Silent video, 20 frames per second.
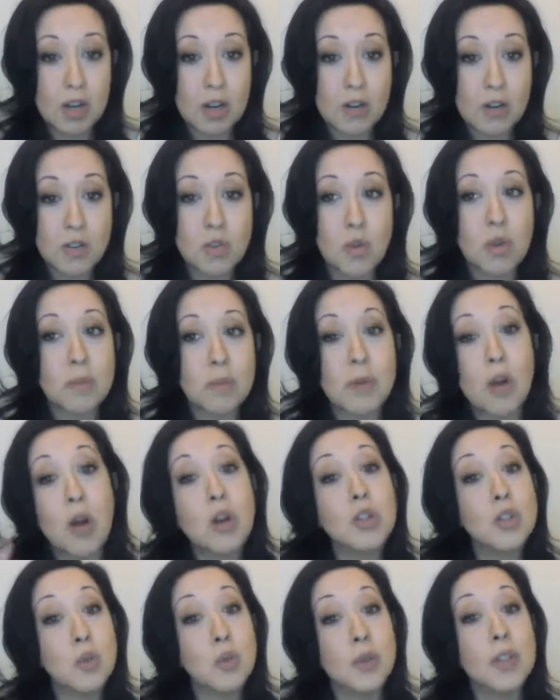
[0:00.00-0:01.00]
in Arizona, but
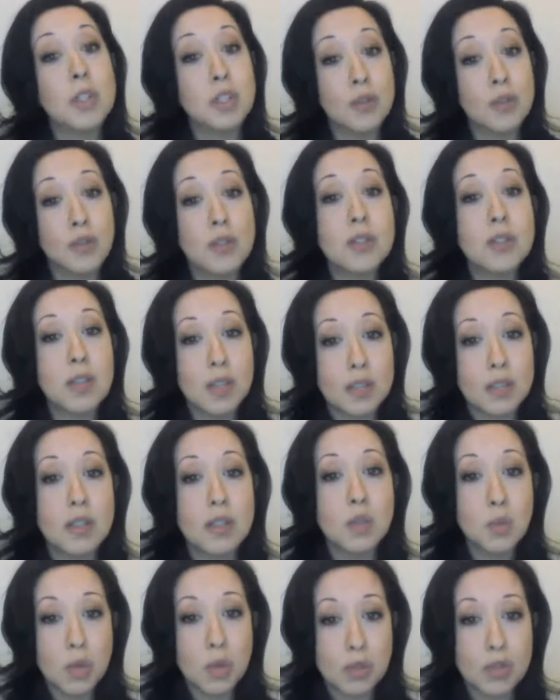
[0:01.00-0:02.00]
also in the different
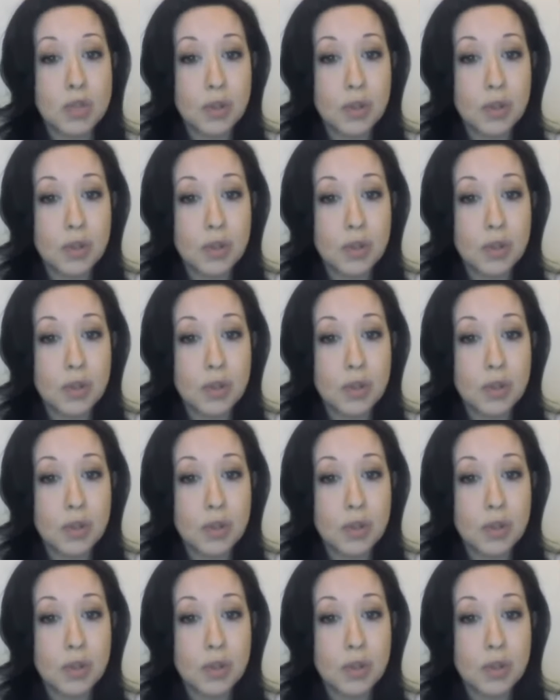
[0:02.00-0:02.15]
states as well